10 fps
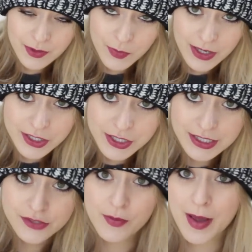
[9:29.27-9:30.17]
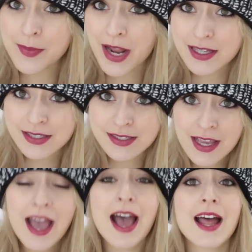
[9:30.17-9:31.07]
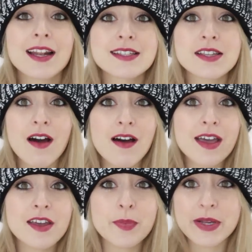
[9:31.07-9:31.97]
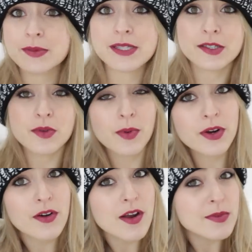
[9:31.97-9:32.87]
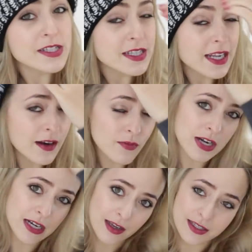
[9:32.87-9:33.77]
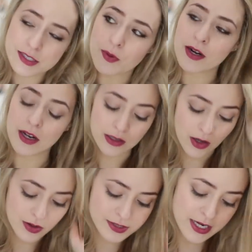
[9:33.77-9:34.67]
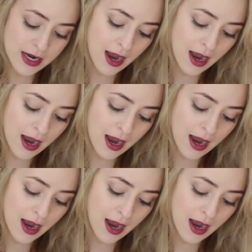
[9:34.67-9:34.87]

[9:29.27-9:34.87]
which is from M&S, and I have been obsessed with monochrome recently. I really like this one a lot.